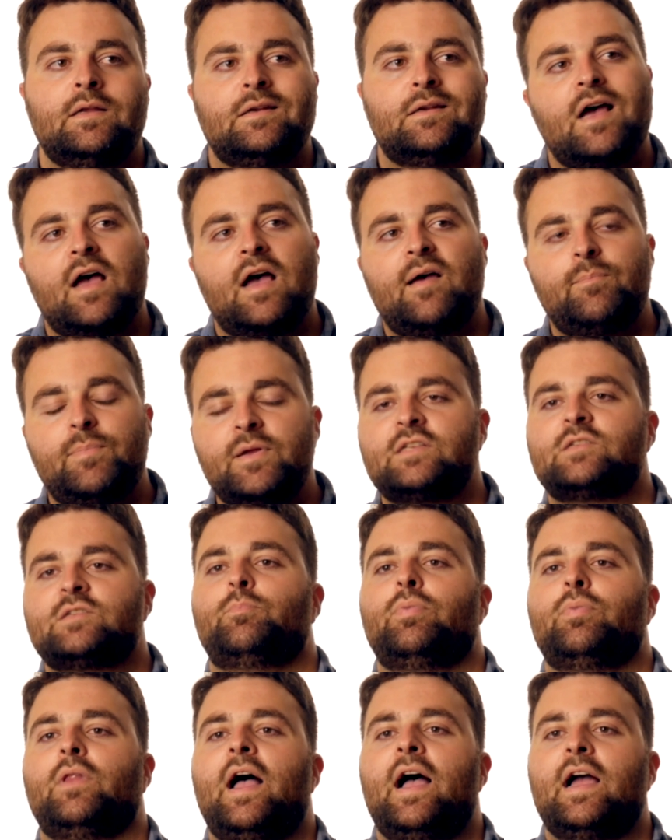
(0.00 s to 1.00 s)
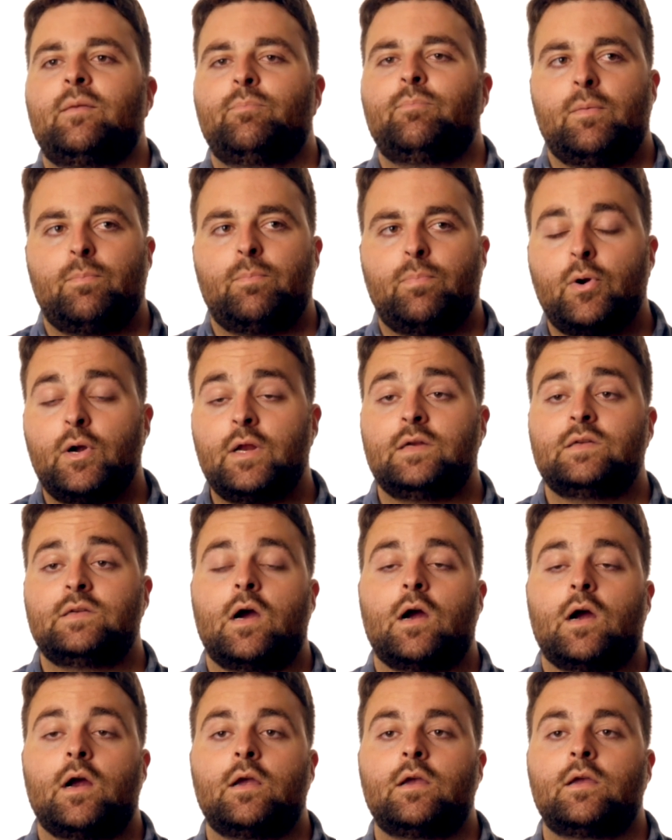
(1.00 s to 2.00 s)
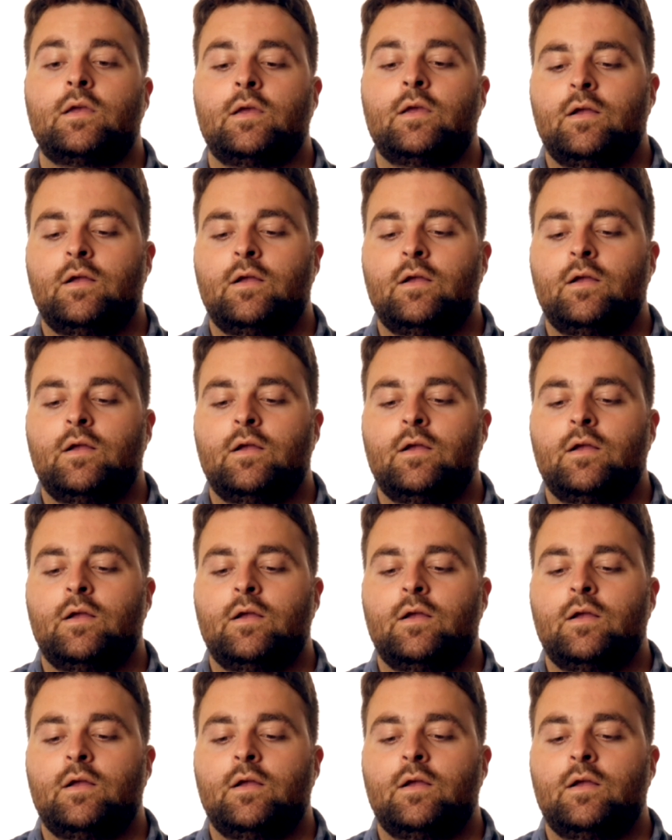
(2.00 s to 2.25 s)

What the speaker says: not pitch black, but pretty dark.